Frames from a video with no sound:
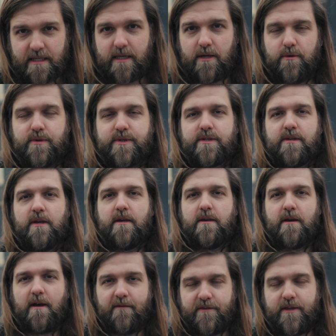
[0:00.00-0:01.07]
use
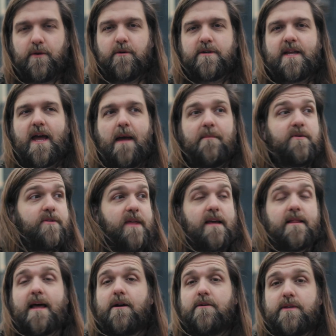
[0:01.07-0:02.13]
of your time? Do they
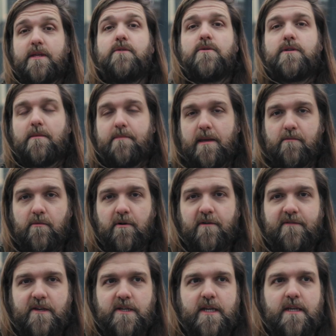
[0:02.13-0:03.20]
allow you to be more
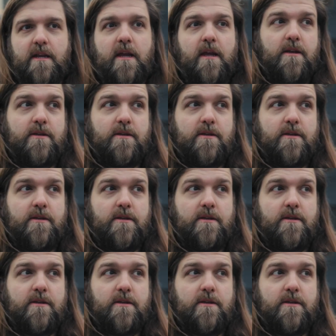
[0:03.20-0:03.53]
efficient?